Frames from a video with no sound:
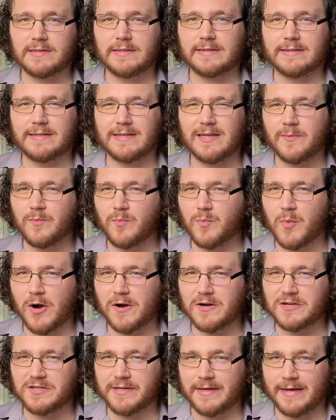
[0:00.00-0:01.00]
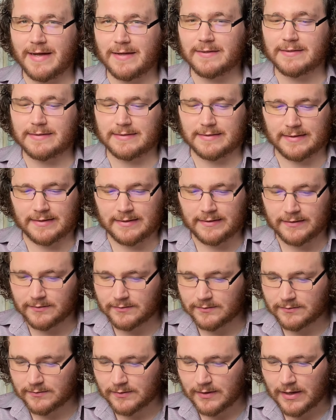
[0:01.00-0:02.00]
its impartiality,
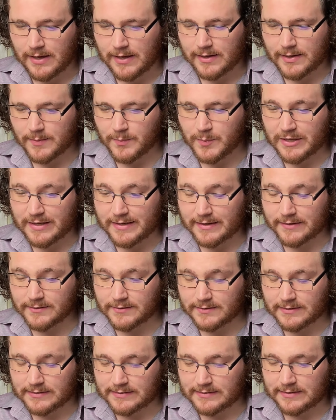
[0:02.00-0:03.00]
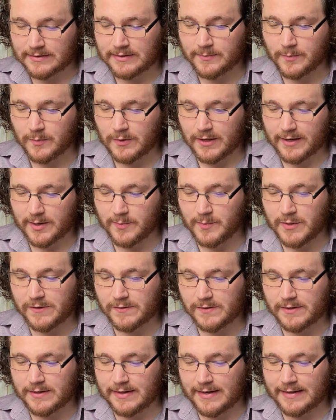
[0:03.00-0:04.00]
it begins to seem like
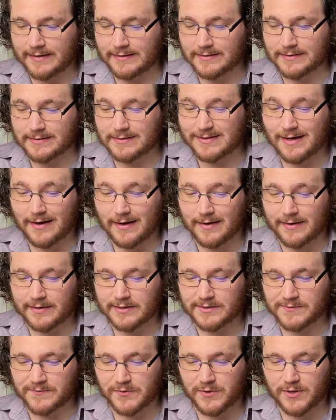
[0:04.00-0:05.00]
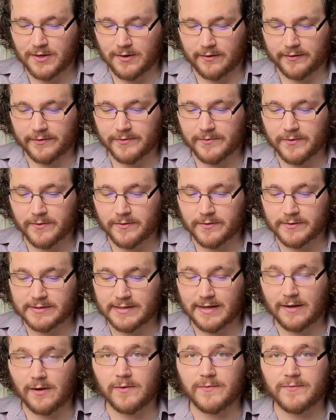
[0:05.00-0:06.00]
merely a disguise for the author
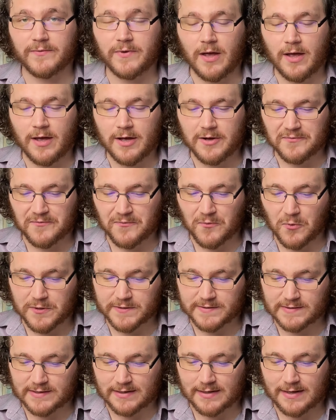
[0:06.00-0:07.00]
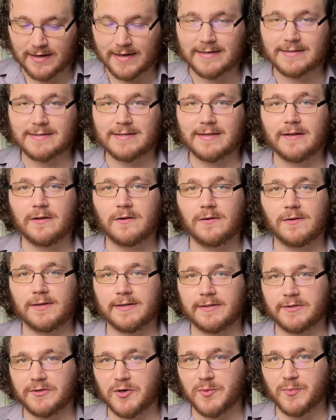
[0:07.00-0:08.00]
herself, forcing a single
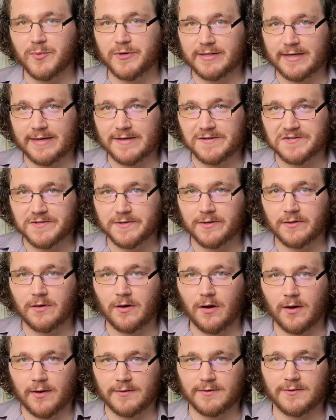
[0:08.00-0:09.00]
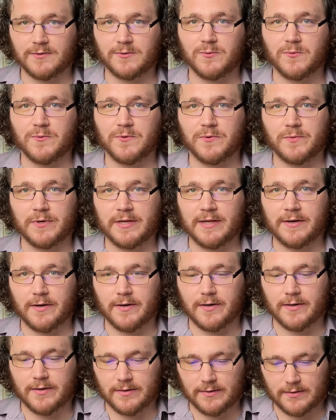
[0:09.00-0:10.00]
interpretation onto the
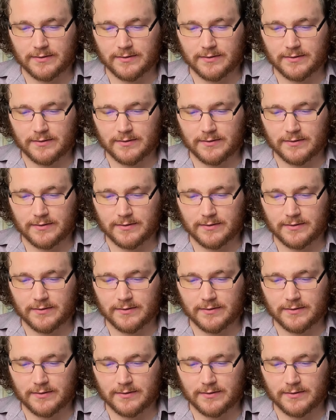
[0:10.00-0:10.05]
reader.